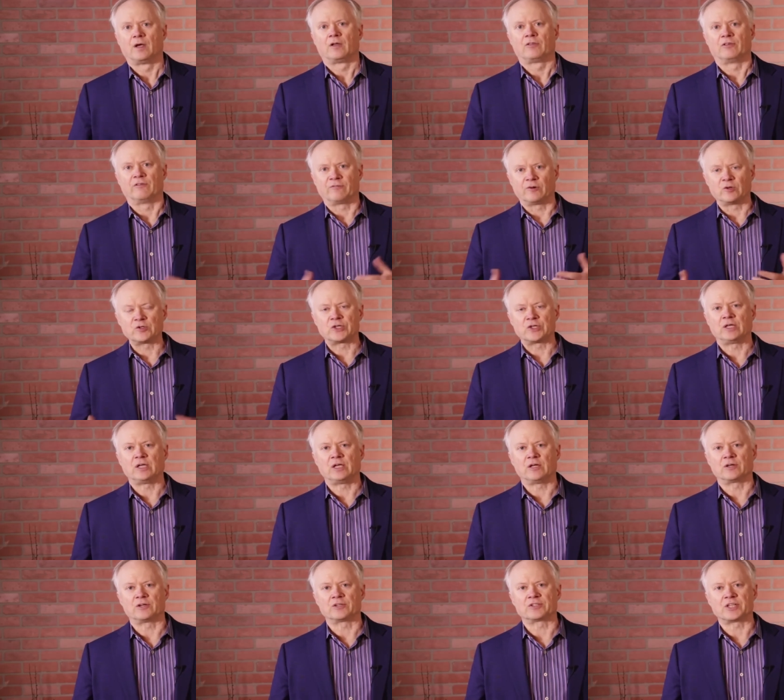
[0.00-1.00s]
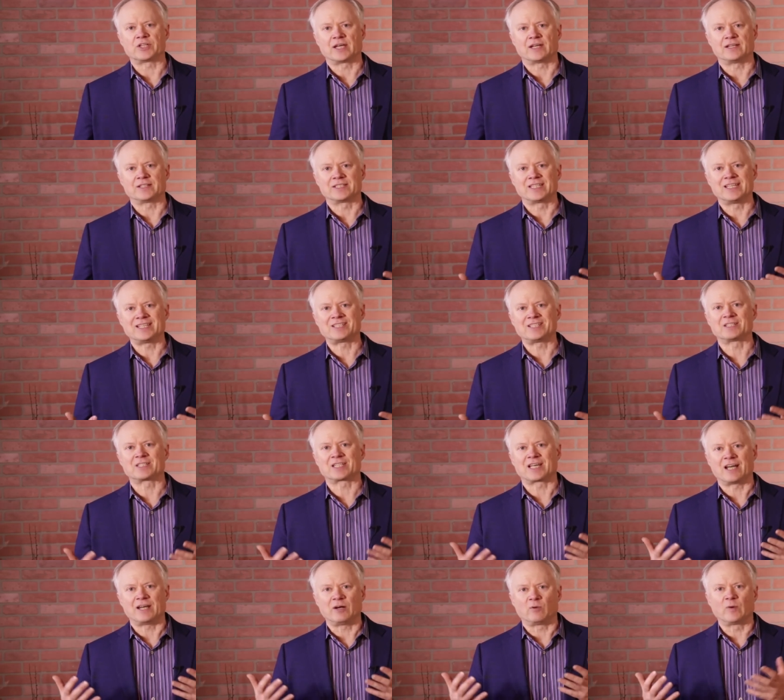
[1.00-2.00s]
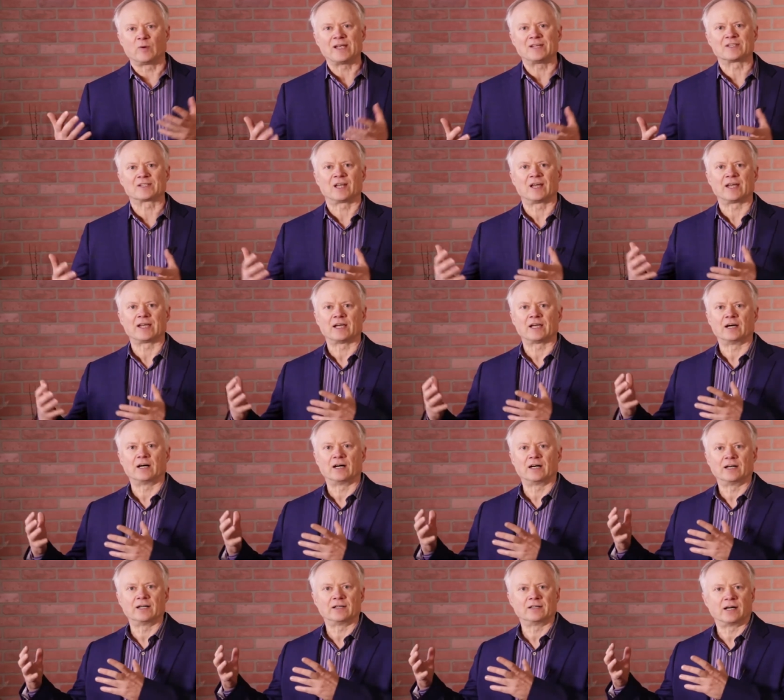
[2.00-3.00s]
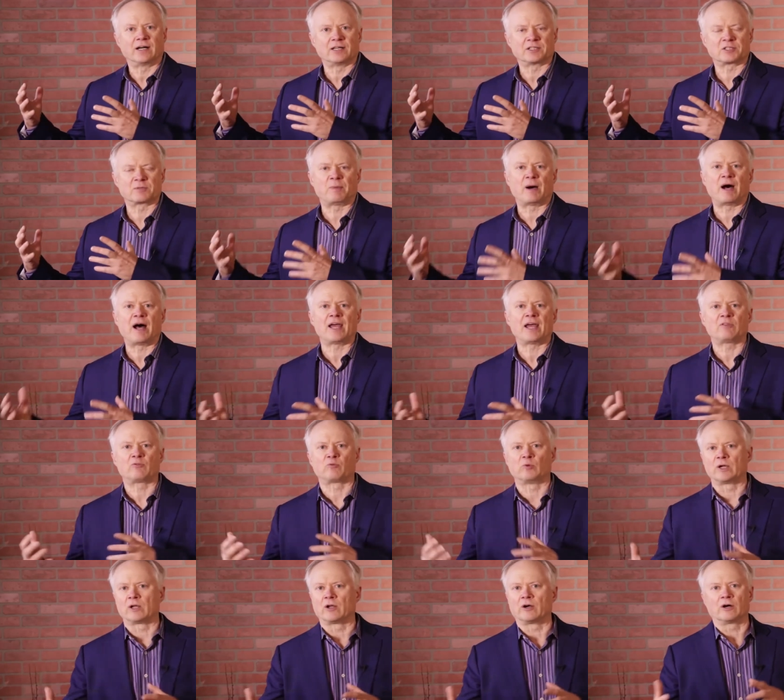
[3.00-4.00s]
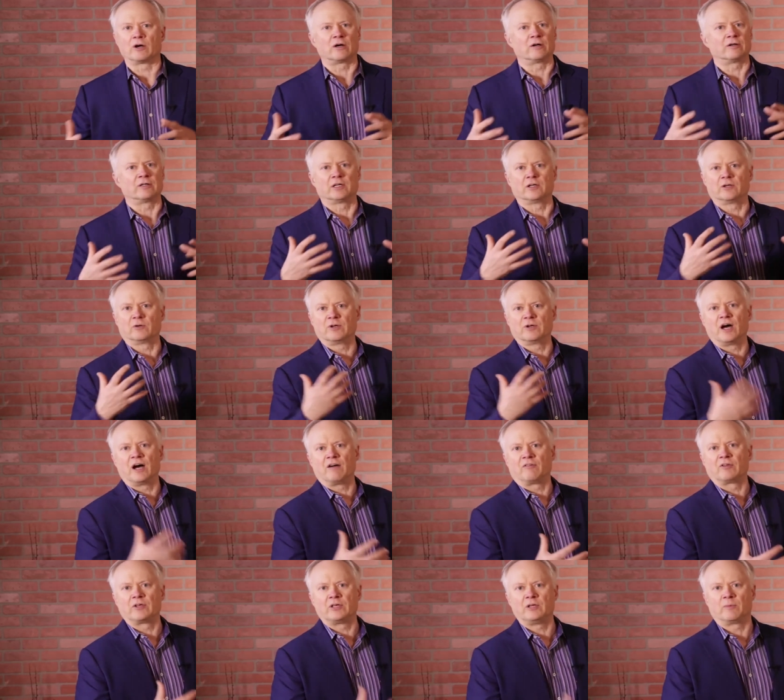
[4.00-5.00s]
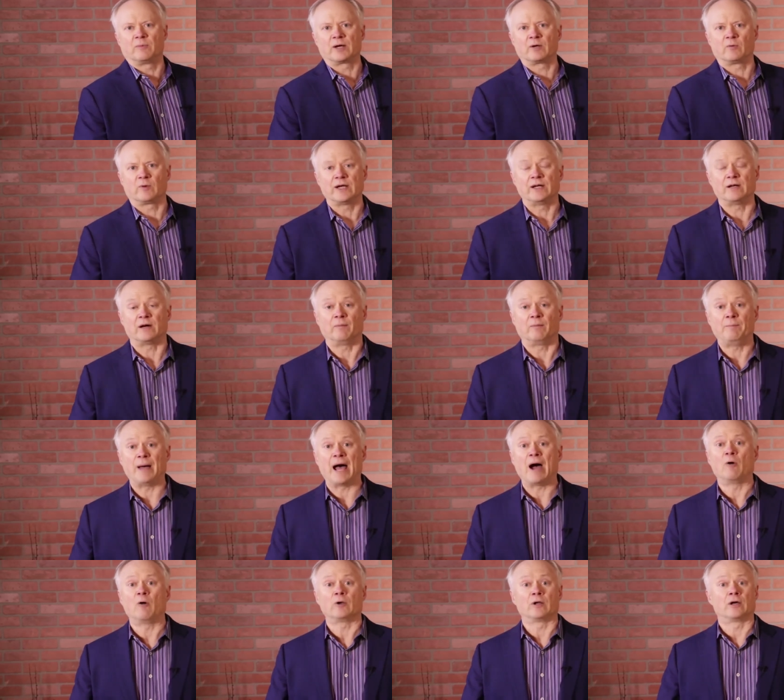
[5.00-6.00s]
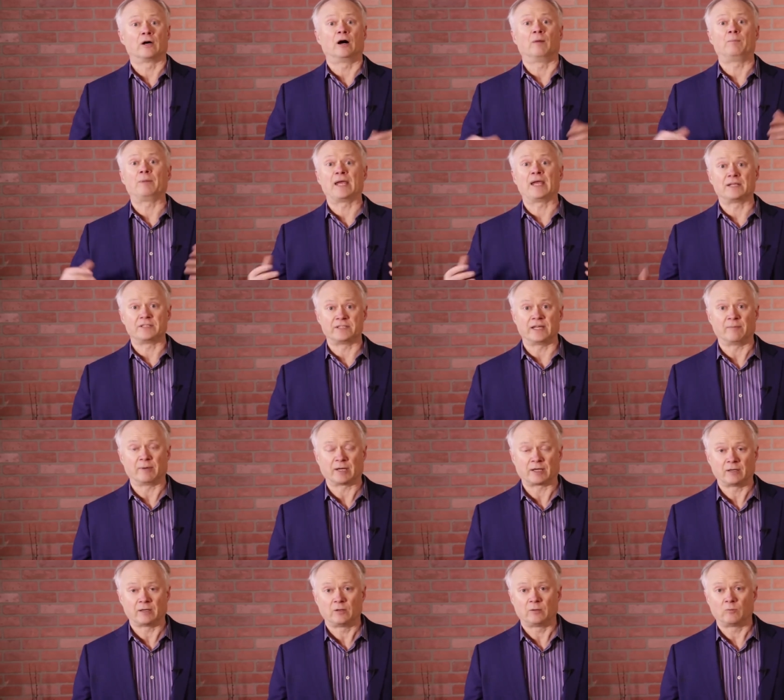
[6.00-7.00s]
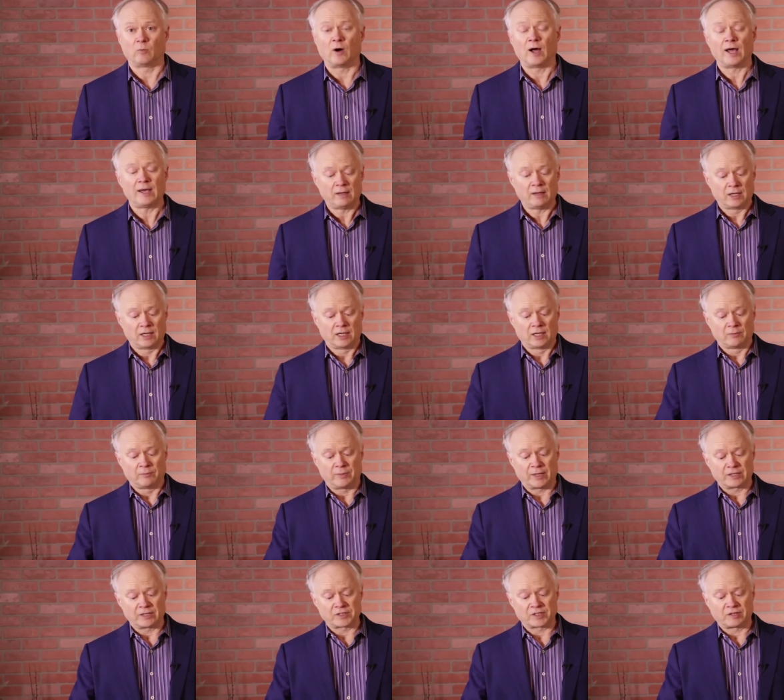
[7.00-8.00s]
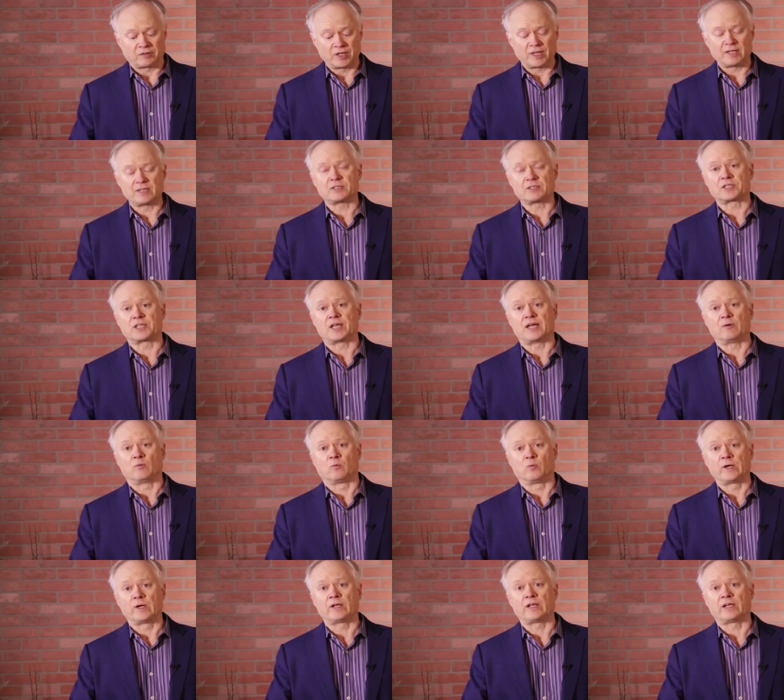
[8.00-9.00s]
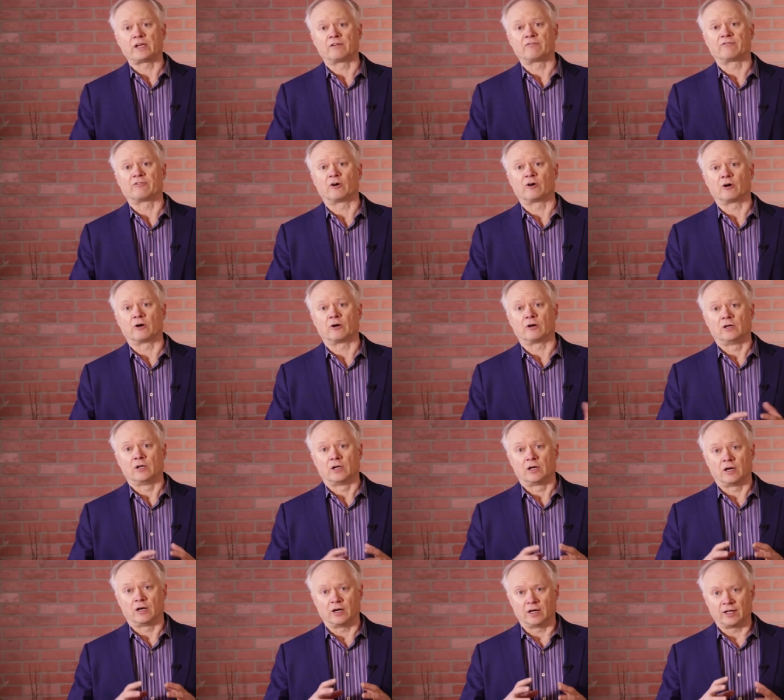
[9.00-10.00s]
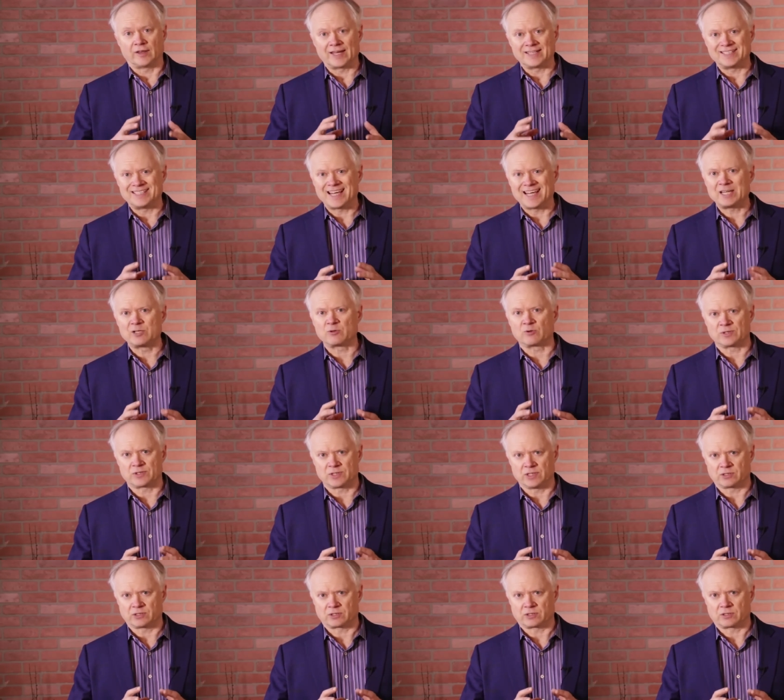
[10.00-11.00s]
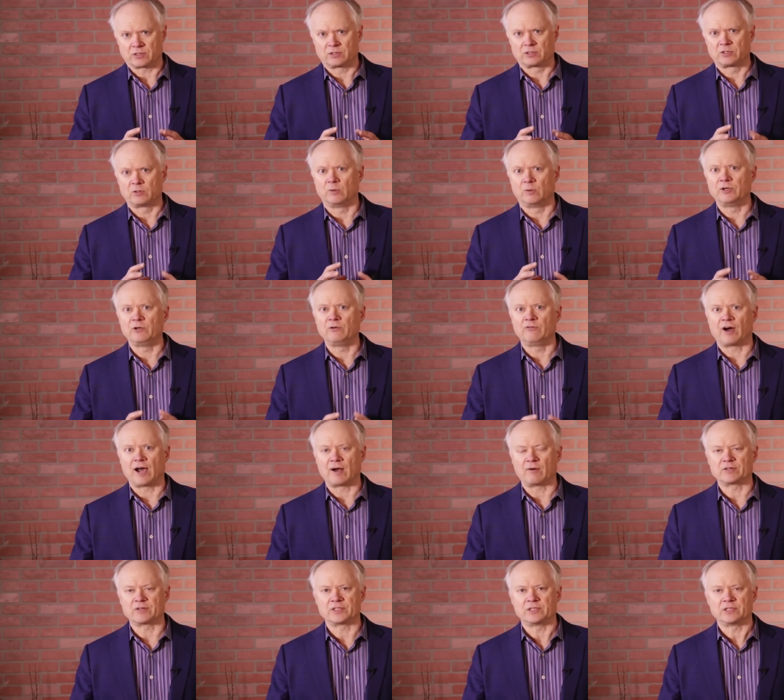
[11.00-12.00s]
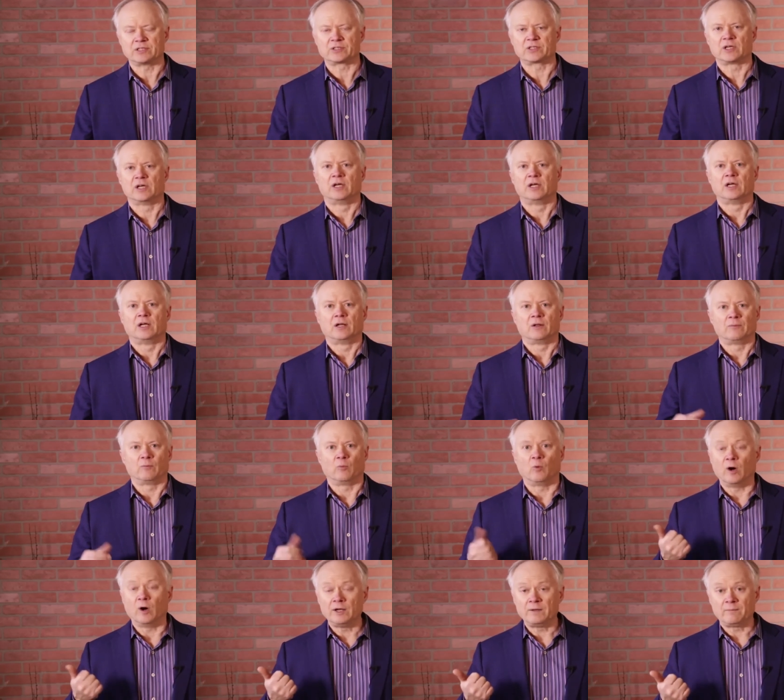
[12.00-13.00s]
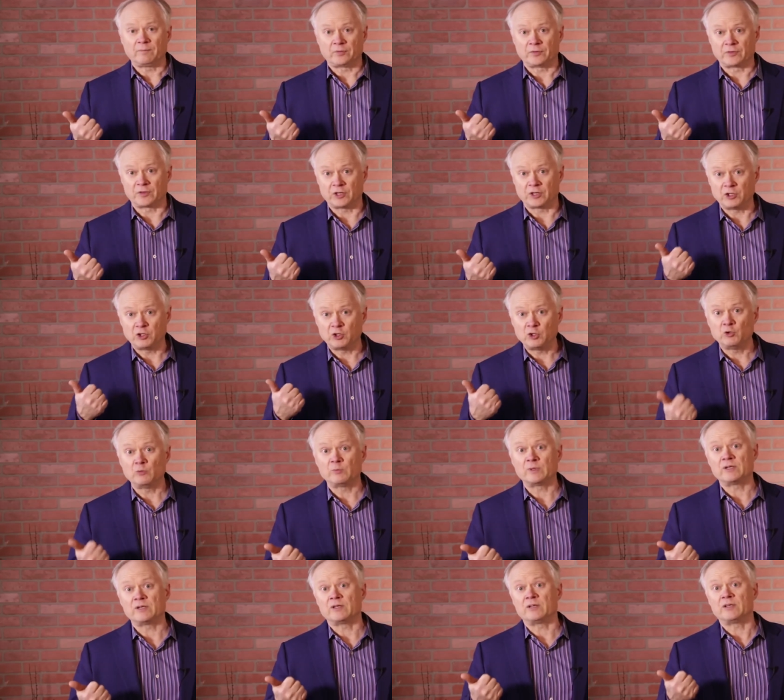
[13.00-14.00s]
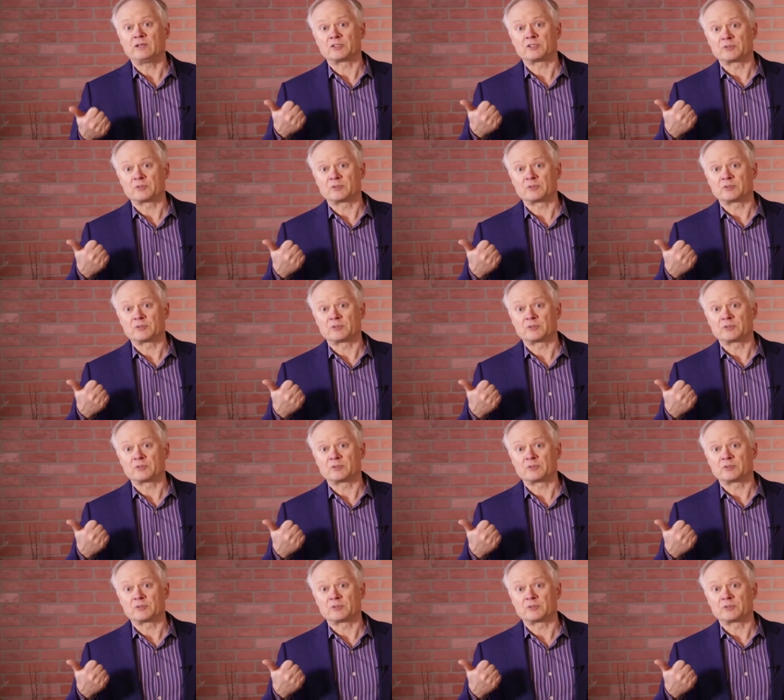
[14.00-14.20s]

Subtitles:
The first thing you need to understand is this is kind of reads like a spy thriller, novel that you might read about a pandemic. Why? Because the things that really confer that dangerousness to a new virus is, one, the human